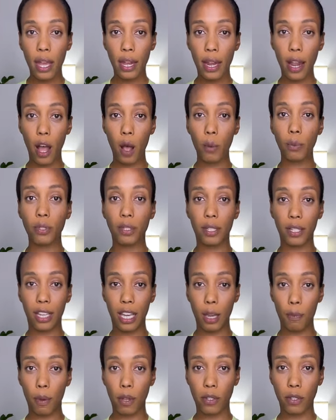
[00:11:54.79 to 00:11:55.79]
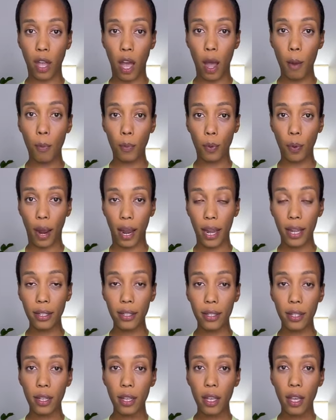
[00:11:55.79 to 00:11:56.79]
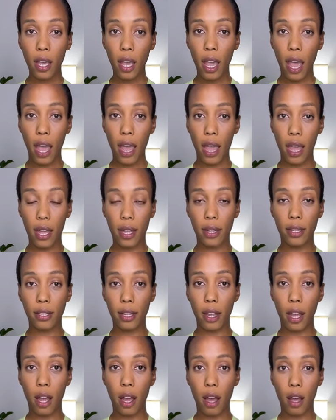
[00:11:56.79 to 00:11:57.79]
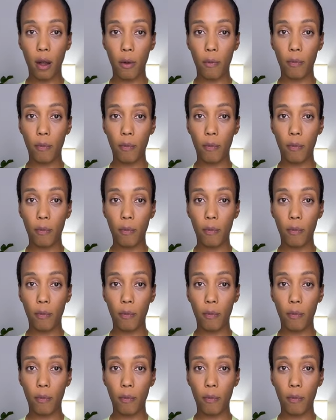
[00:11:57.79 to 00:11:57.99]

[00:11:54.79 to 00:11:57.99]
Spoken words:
It helps to keep us upright and